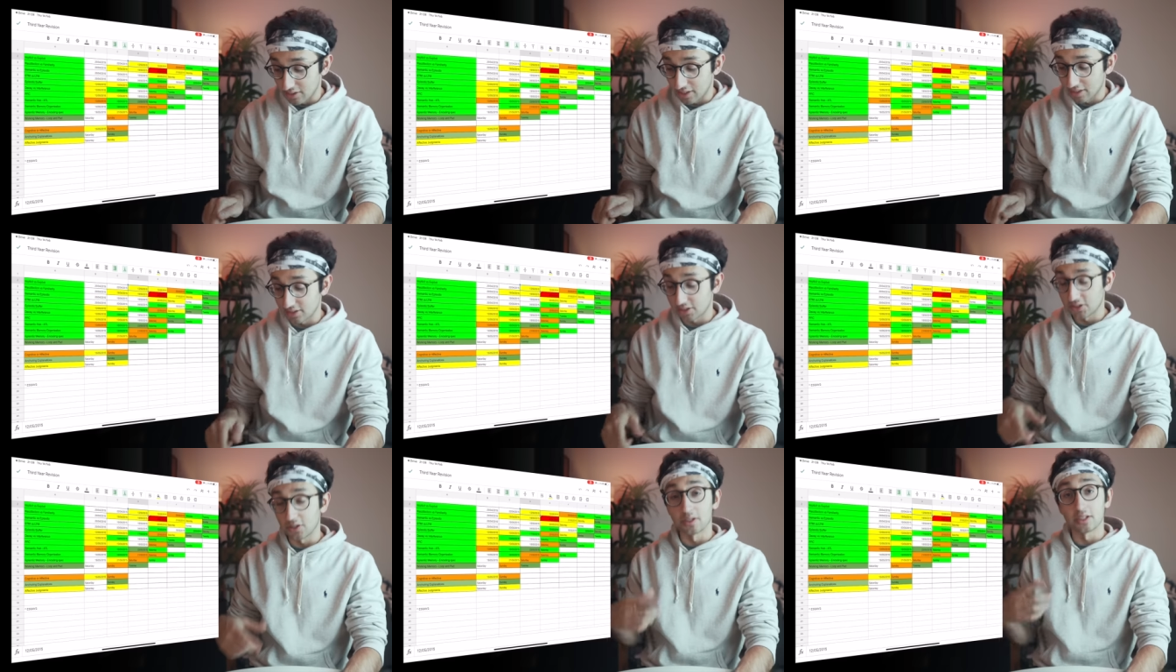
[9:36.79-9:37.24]
And
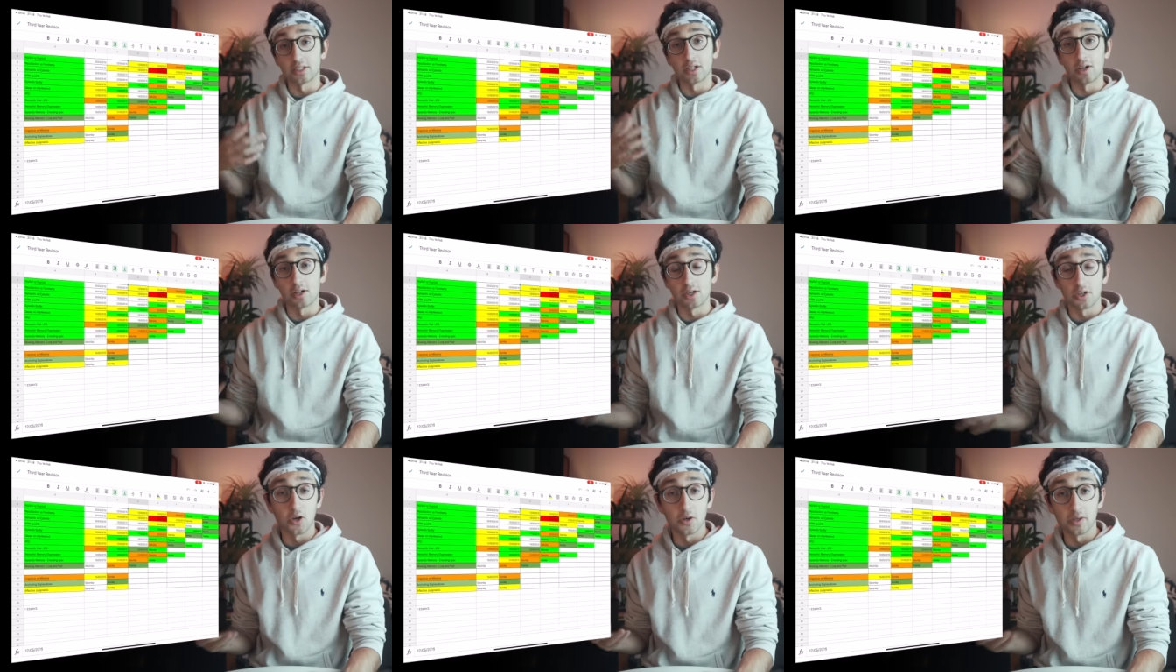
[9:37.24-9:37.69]
then I started
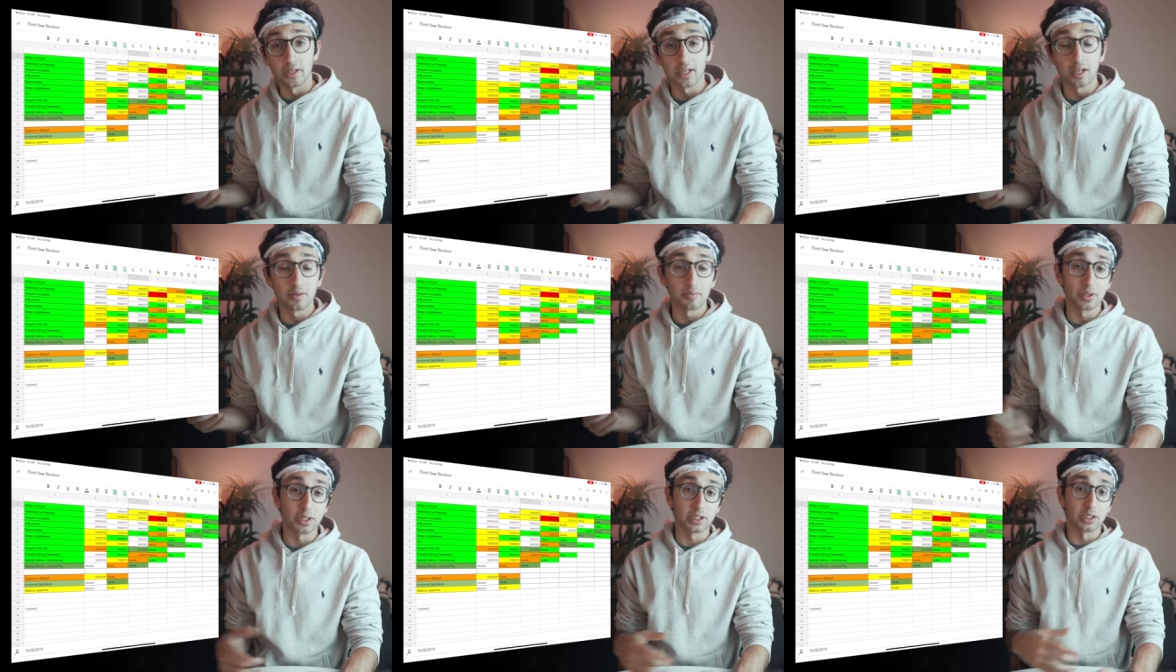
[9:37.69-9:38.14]
color
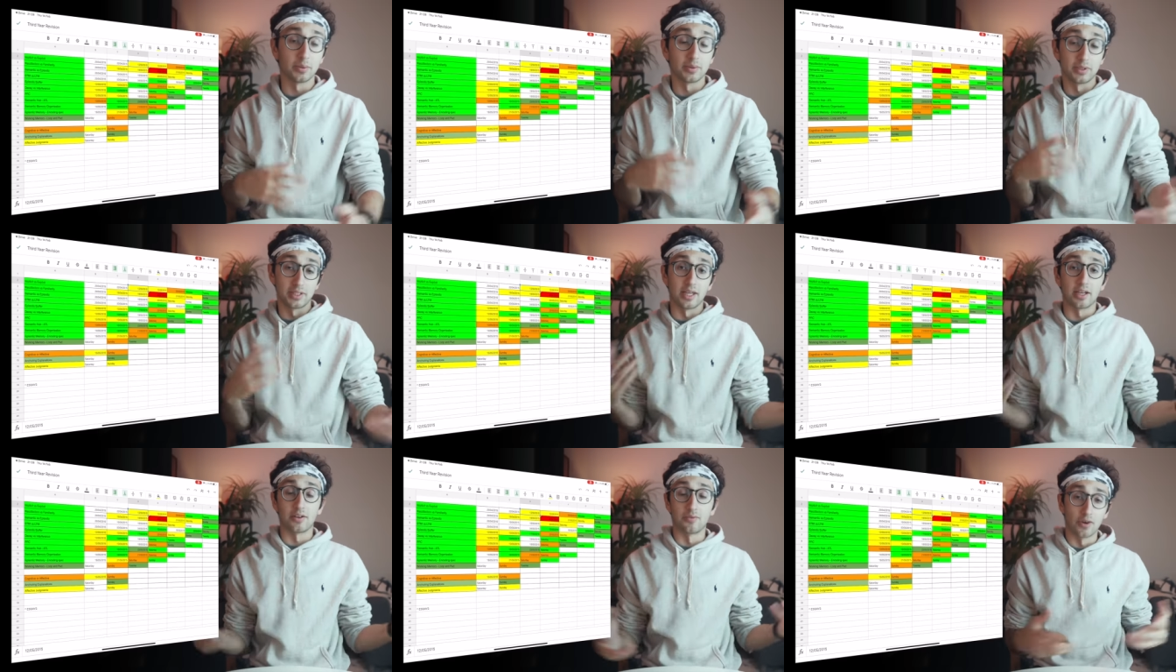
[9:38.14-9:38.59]
coding it because I
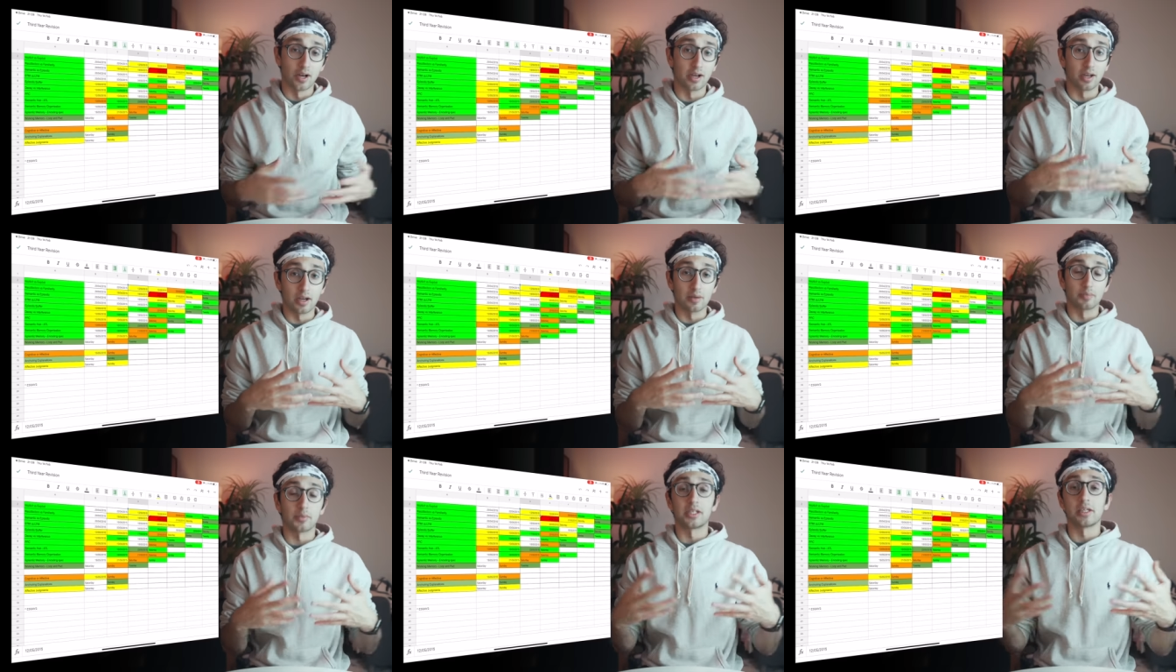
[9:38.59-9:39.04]
was like,
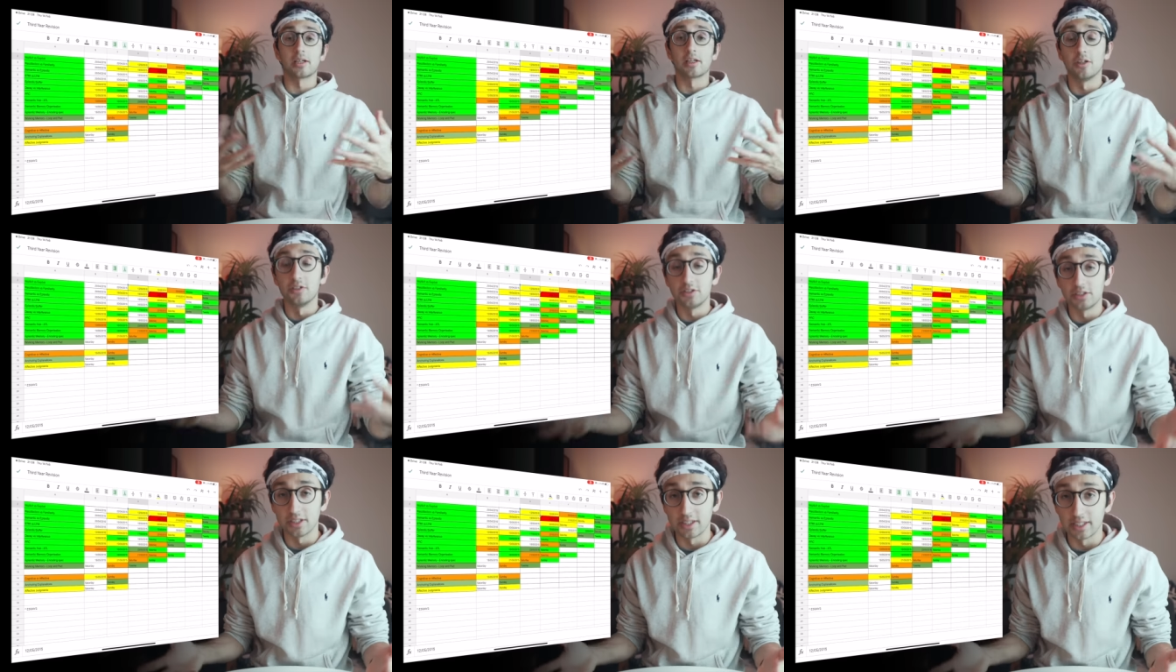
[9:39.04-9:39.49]
right, I'm getting
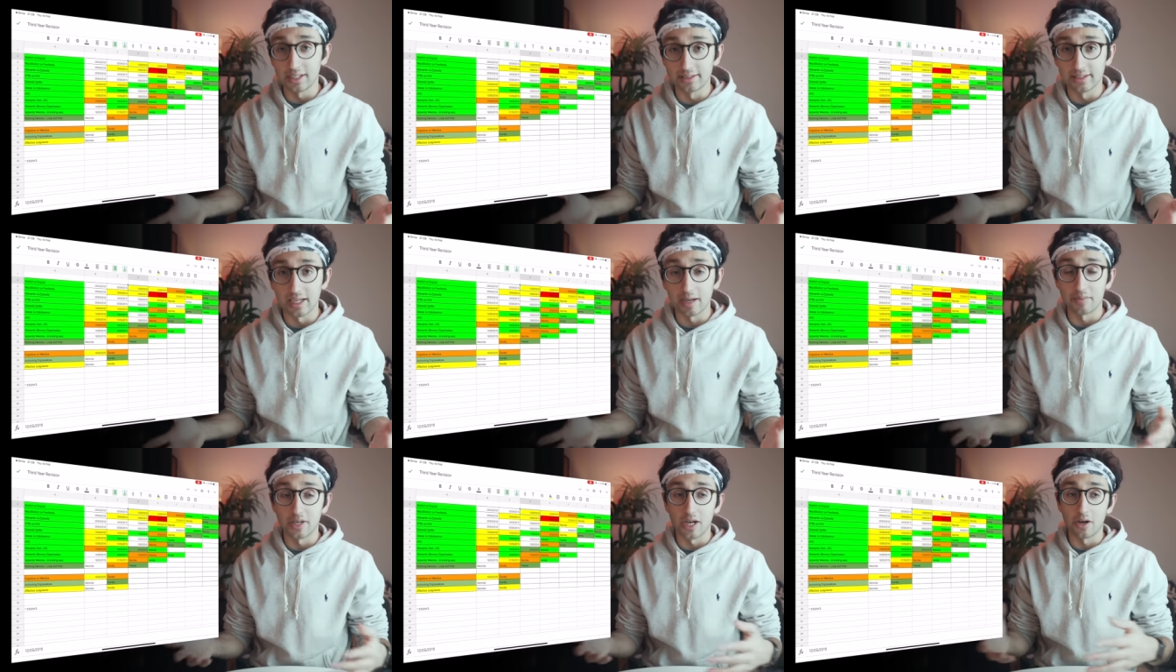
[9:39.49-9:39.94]
close to the
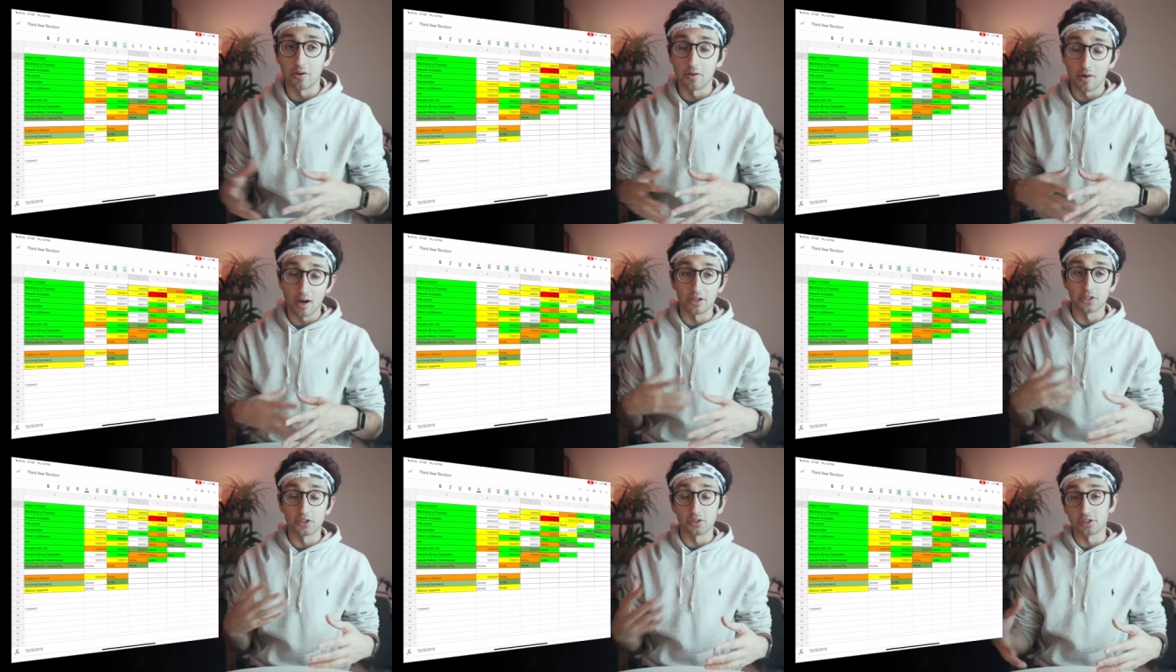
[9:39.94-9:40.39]
exam
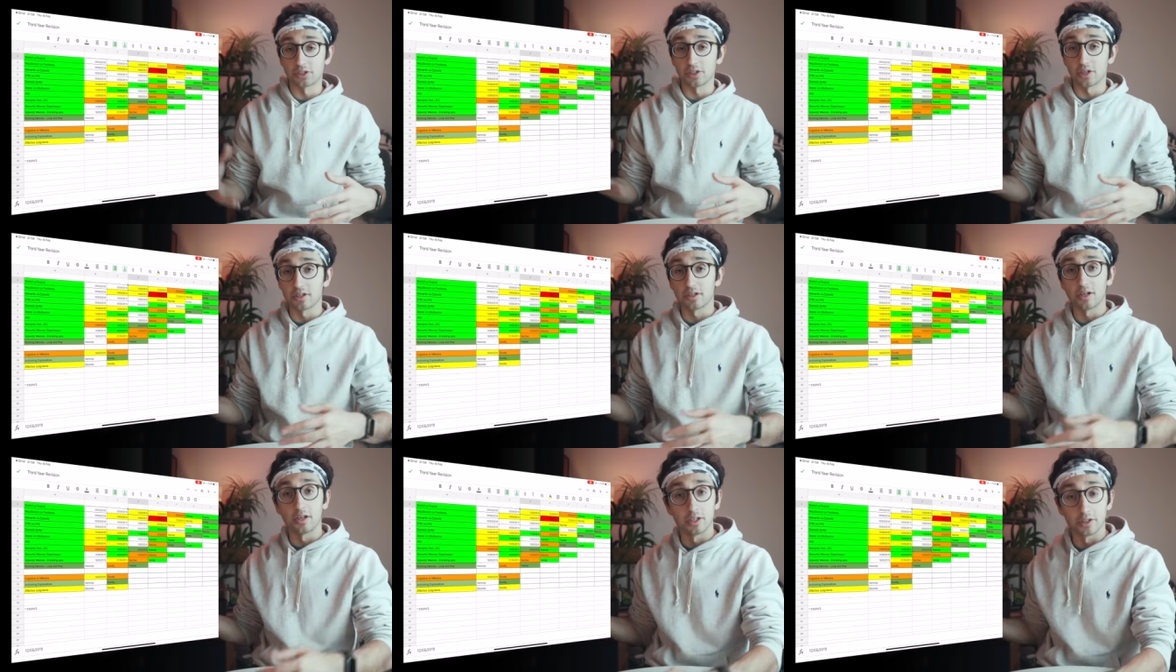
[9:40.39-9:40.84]
now. I should
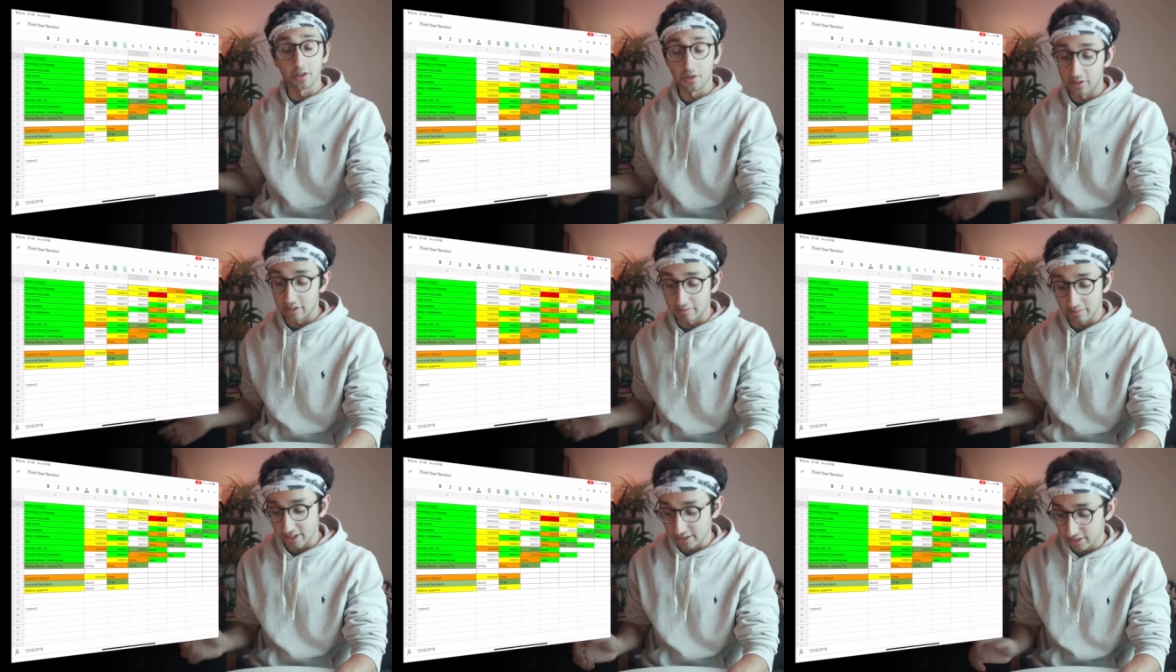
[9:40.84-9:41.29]
start color
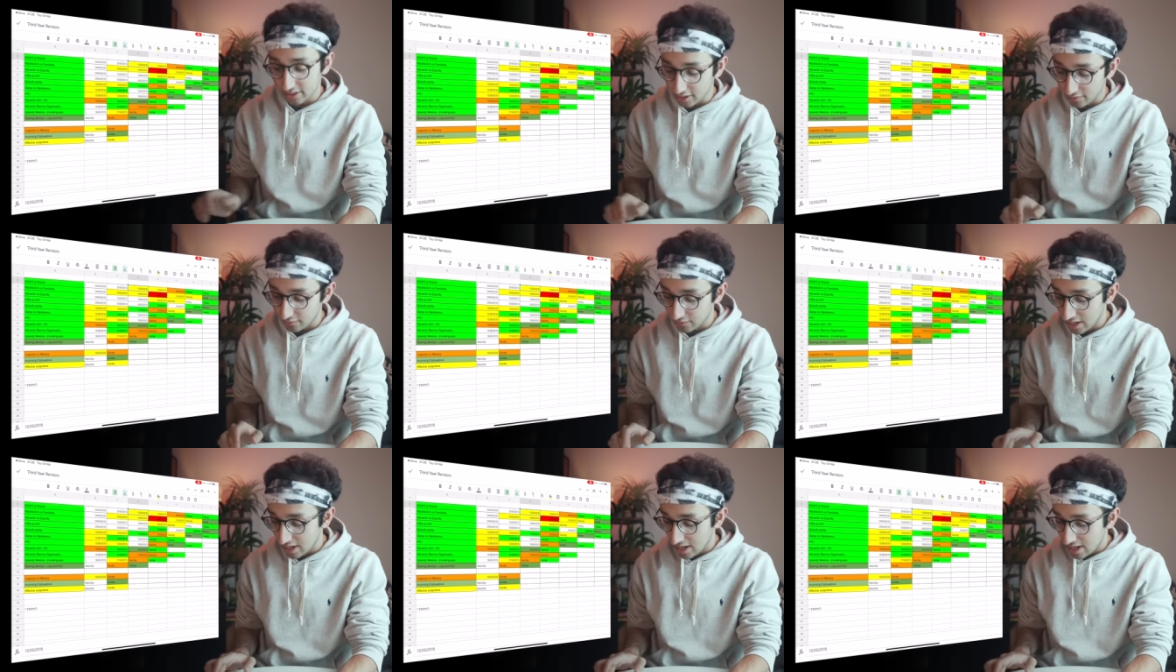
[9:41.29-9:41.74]
coding my
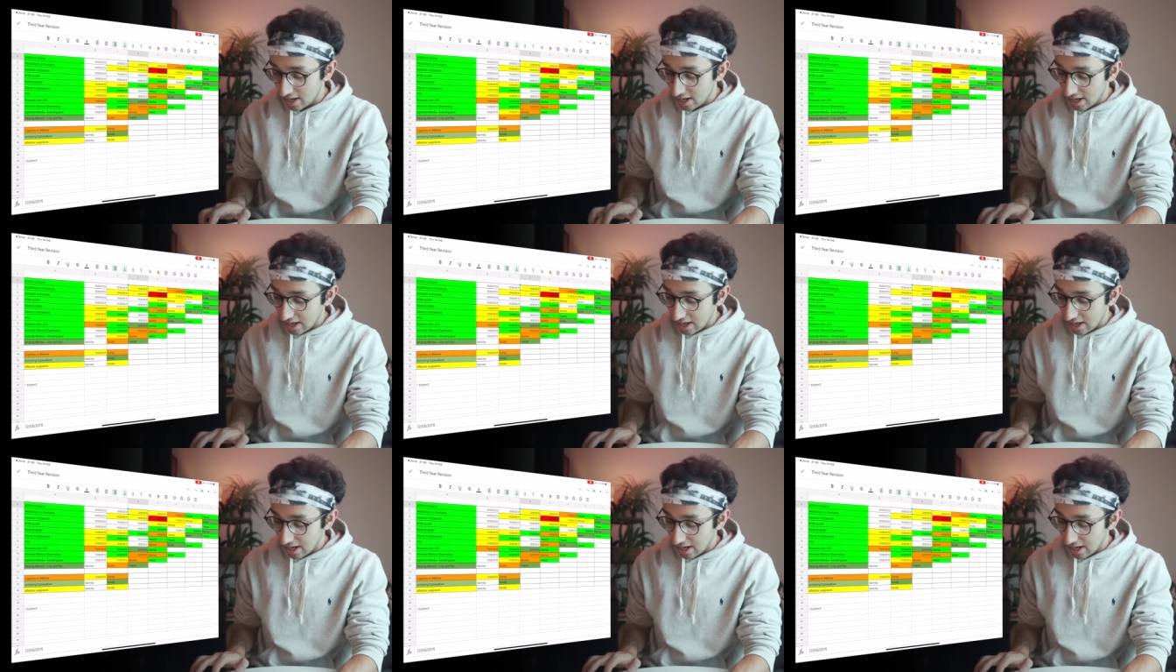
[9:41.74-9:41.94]
stuff.